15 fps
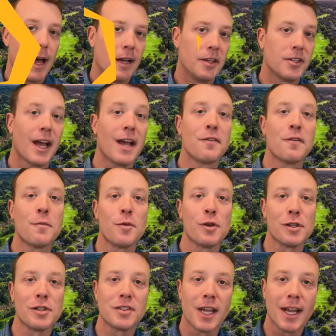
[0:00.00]
Aside from
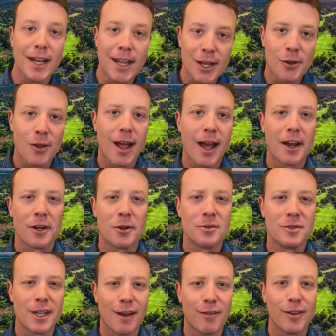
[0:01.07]
real estate, Eagle, Idaho
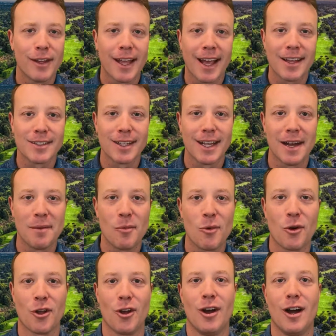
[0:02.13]
definitely has a lot
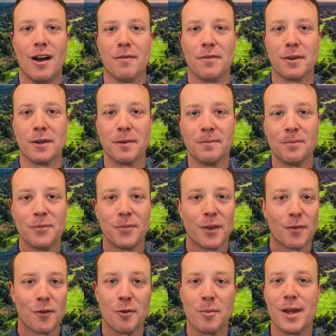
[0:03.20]
more to offer.
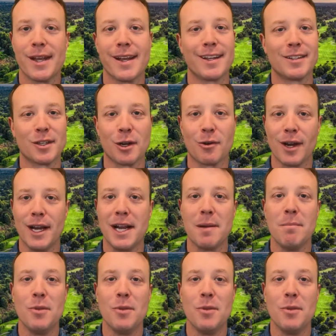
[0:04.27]
For me, it's a great